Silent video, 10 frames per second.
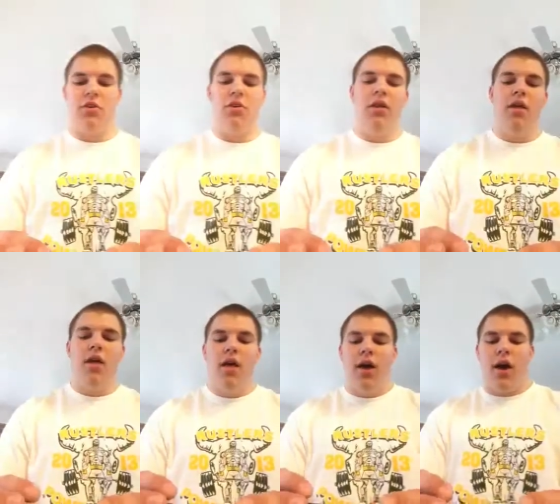cool.
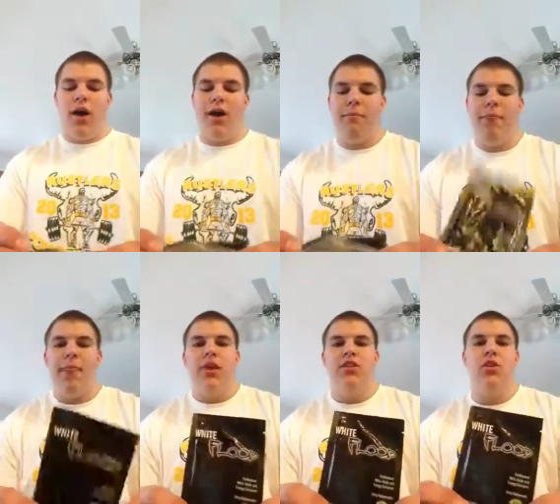
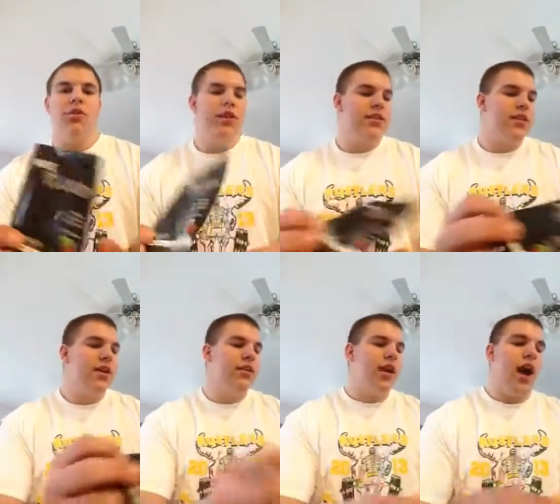So these
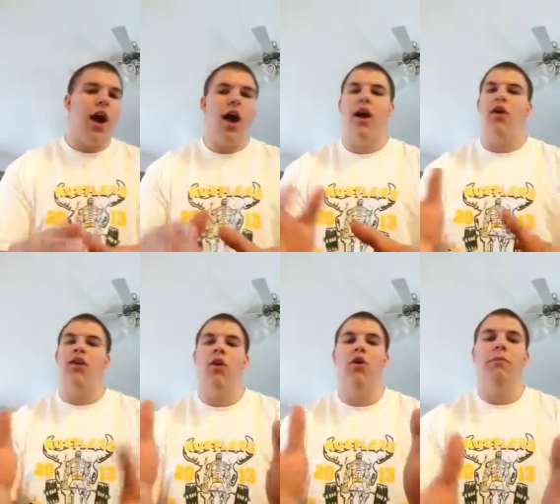things,
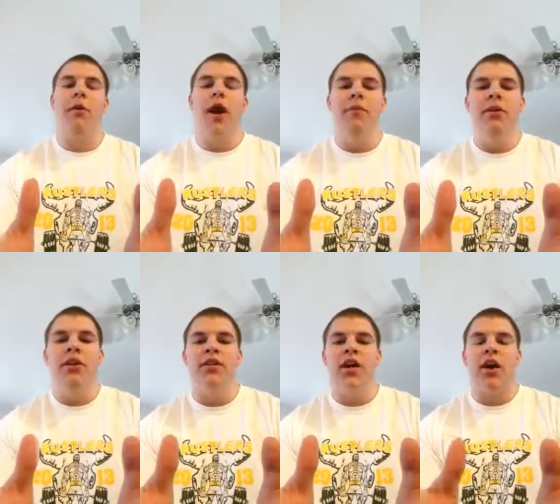go to
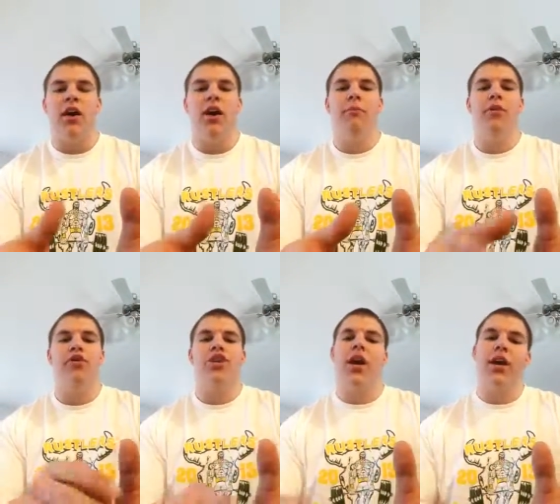bodybuilding.com, go
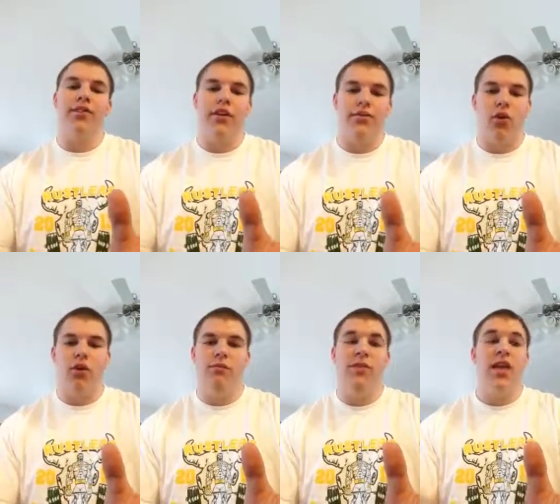check out their
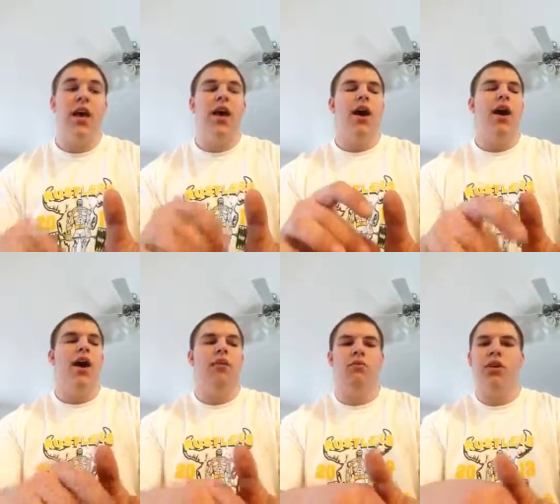forums.
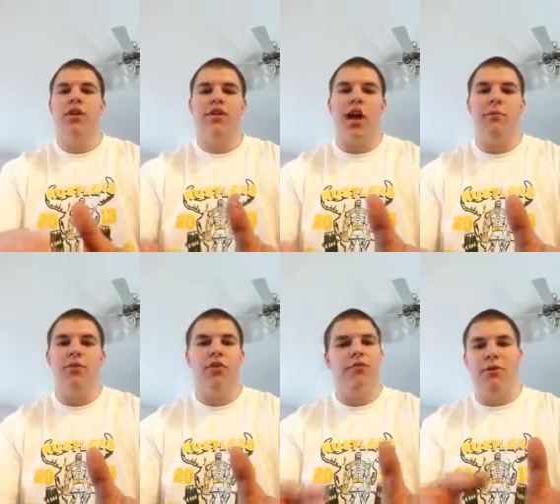One of the top
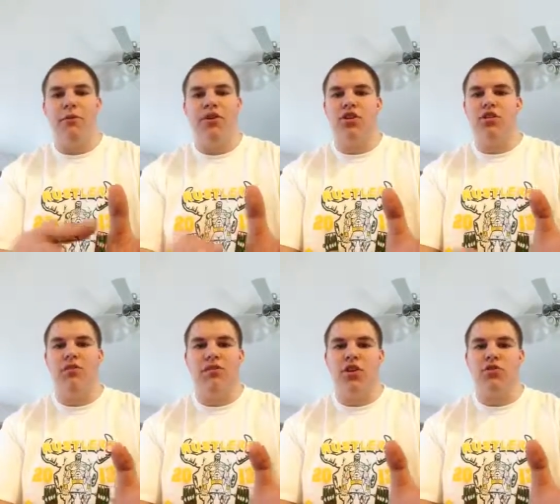forums, I'm pretty sure it's the
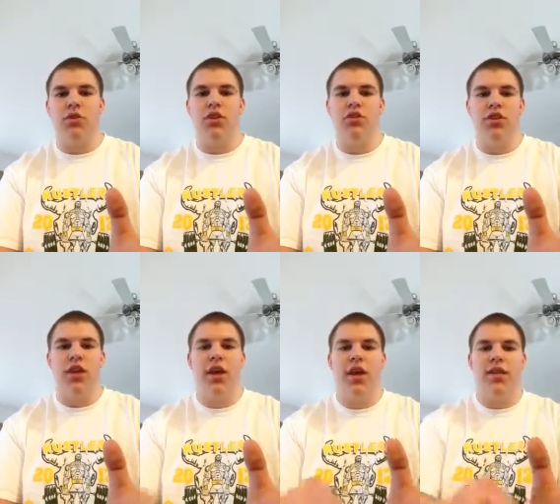first one
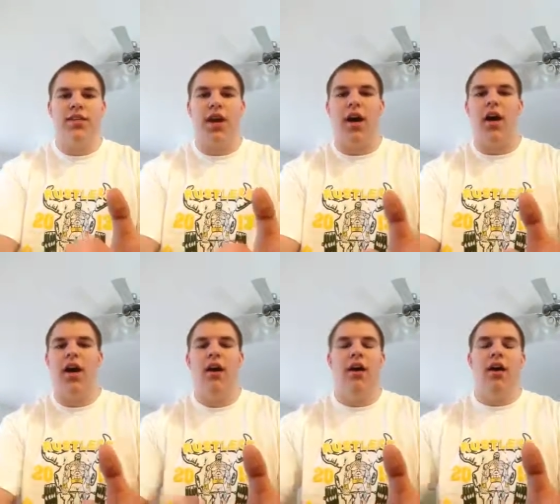usually, is
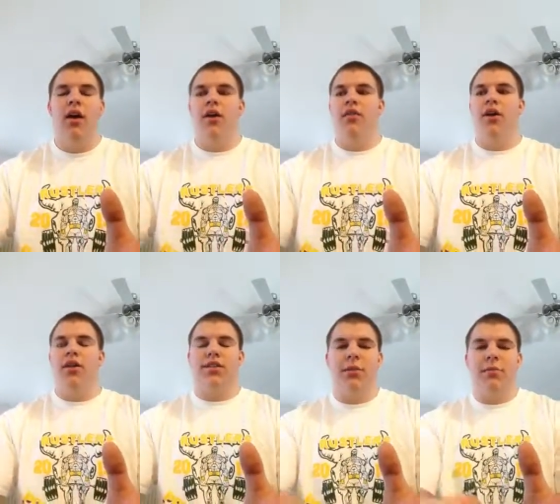the
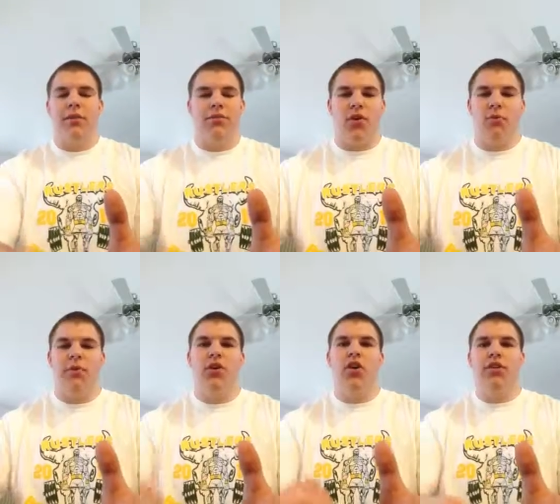supplements forum.
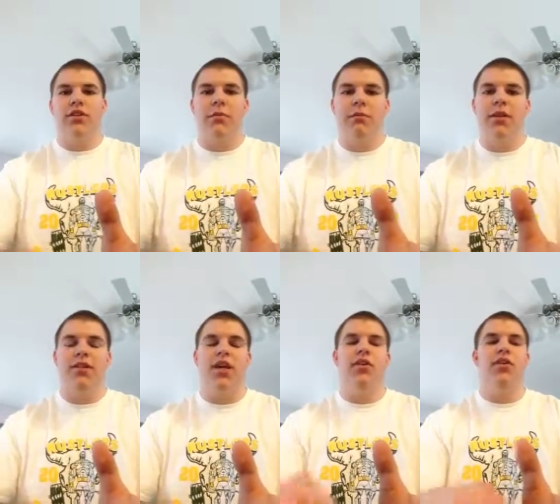If you go to supplements
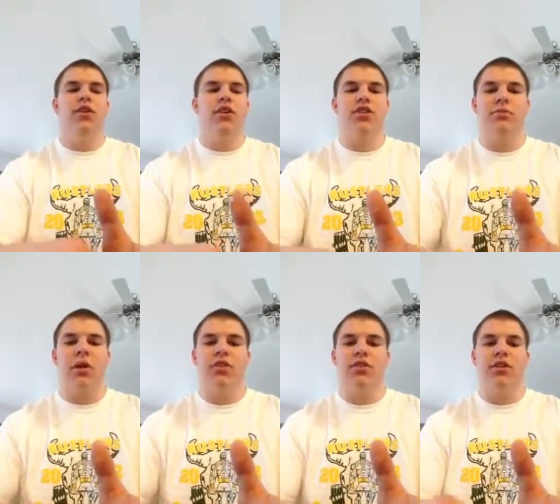and you go to their
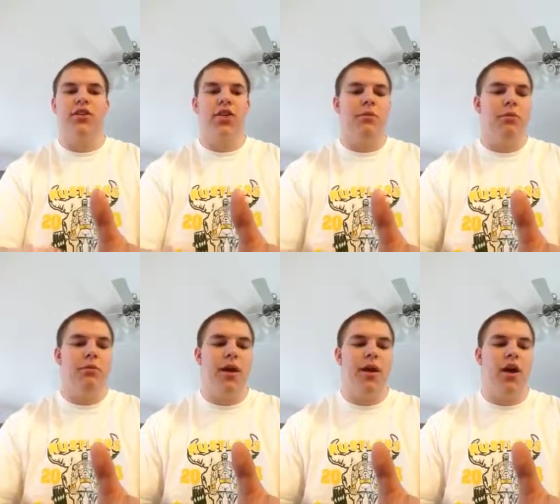sponsored
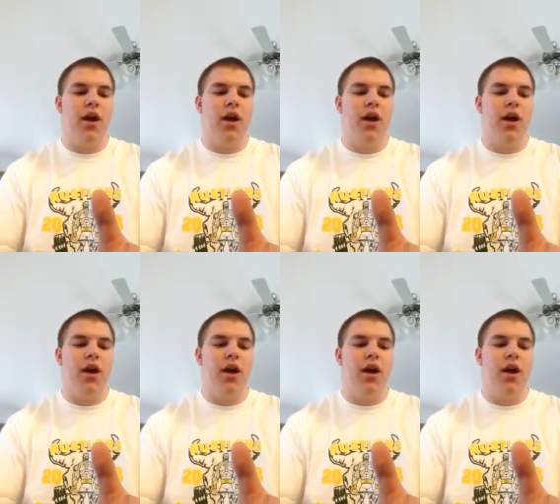supplement,